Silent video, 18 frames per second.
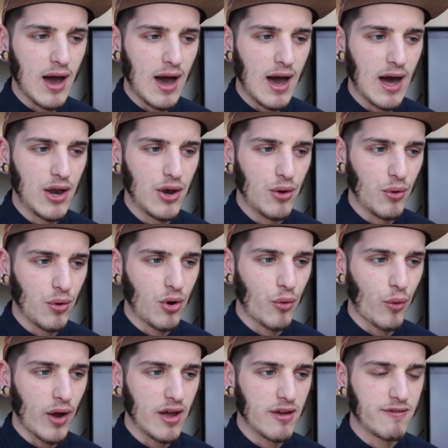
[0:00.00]
I know
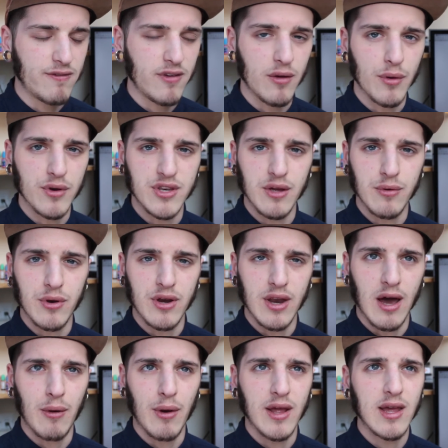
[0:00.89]
quite a few are doing it
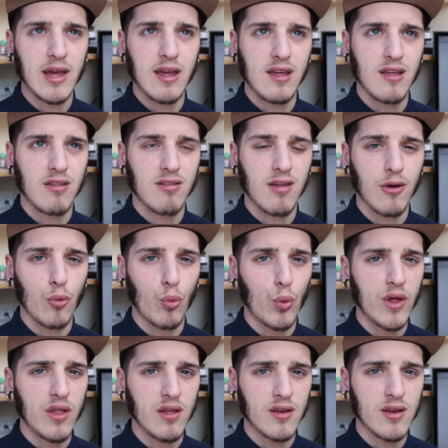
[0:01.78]
now, like e-cig
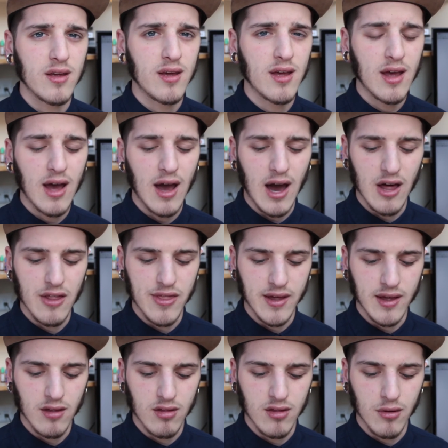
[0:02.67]
Wizard I
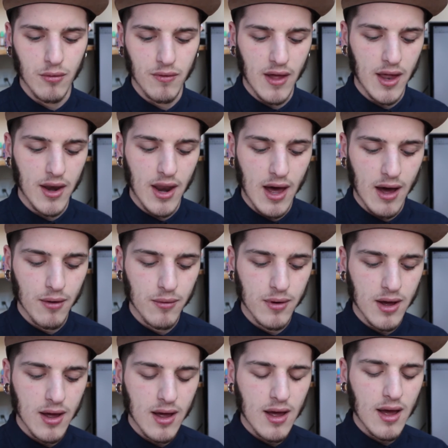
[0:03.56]
think is doing that now.
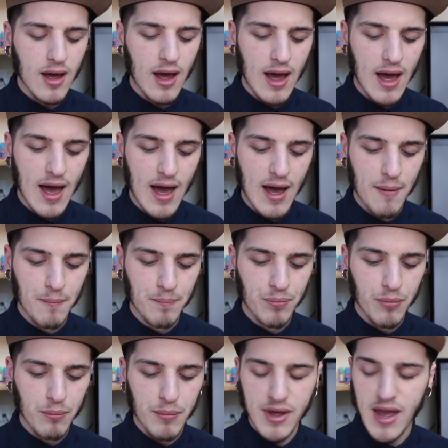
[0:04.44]

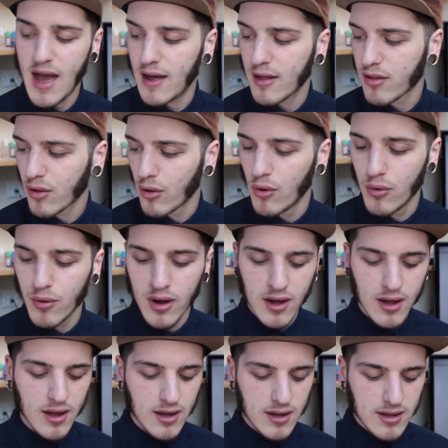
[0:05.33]
But yeah,
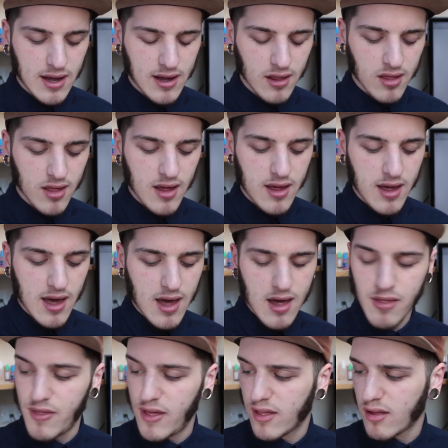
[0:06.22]
so you can see
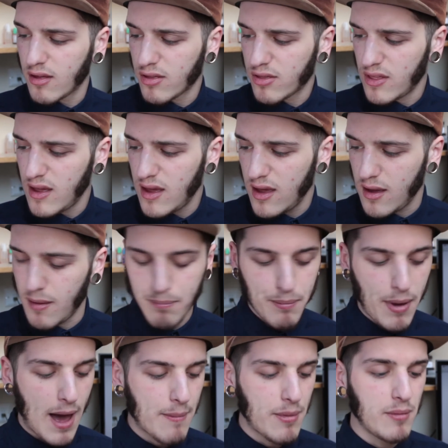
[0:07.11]
here, this is the
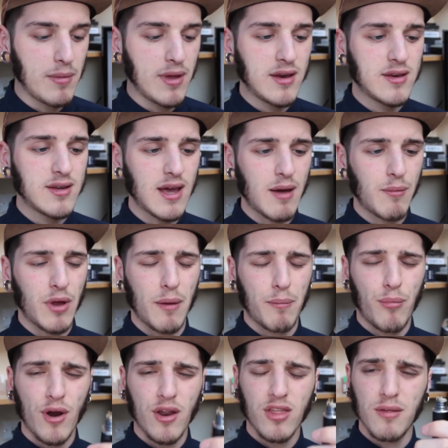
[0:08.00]
peppermint, and when I
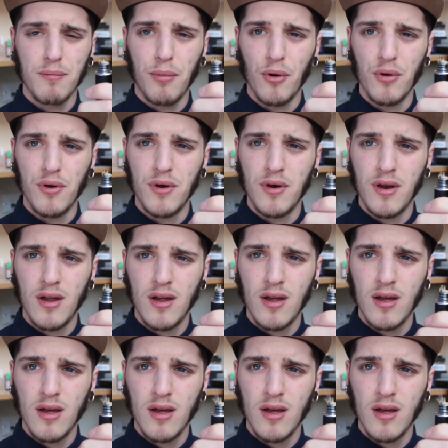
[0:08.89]
press the button,